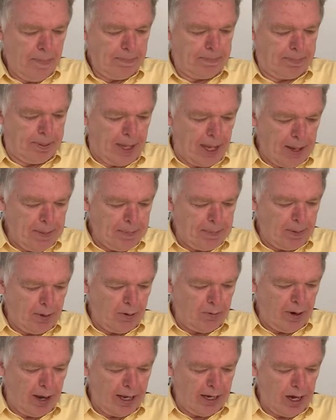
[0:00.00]
People
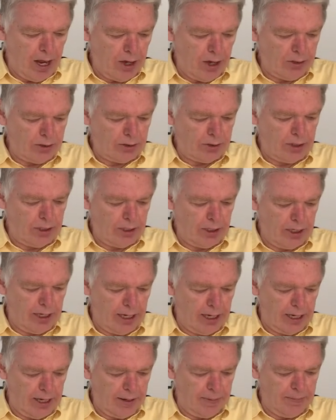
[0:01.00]
went out to
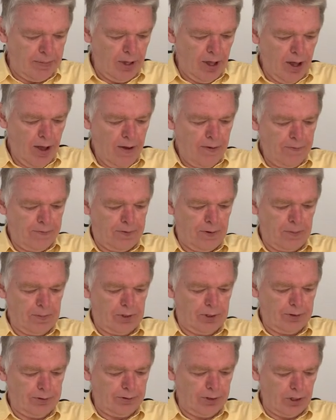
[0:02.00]
him from
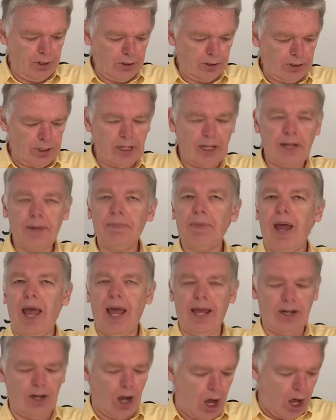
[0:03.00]
Jerusalem
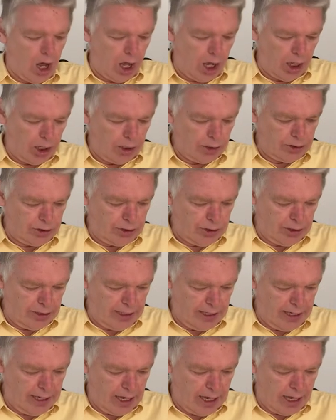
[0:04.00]
and all
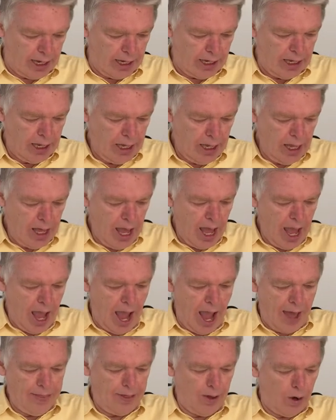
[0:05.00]
Judea
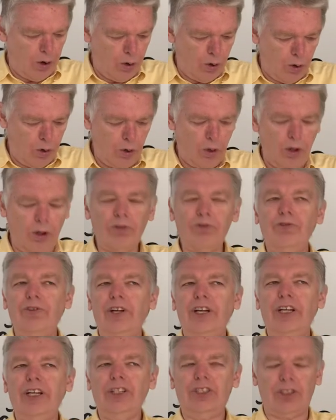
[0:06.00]
and the whole
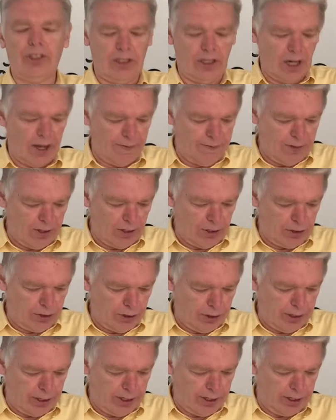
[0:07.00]
region of the
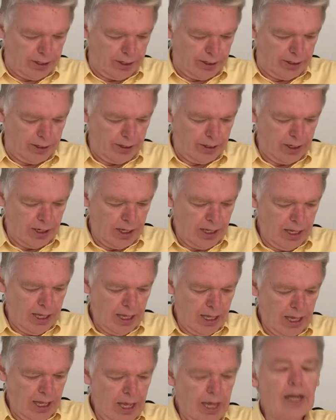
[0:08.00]
Jordan.
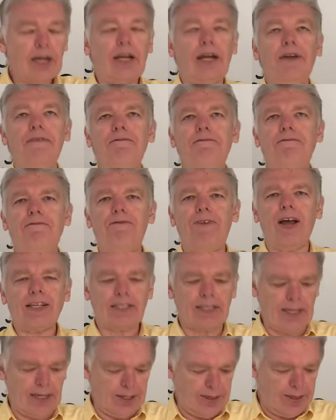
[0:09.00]

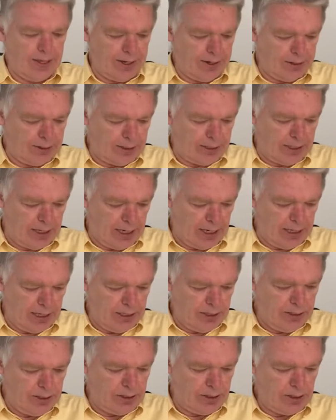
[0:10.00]
Confessing their
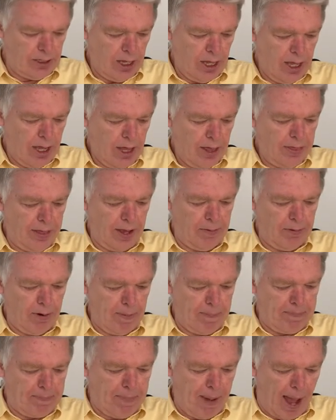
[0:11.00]
sins, they
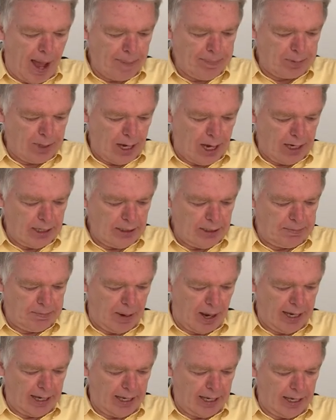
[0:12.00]
were baptized
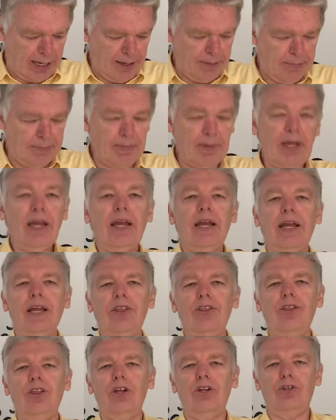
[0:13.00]
by him
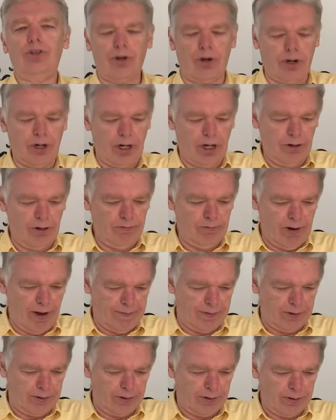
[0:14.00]
in the Jordan
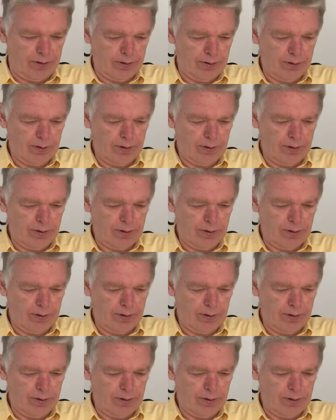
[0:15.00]
River.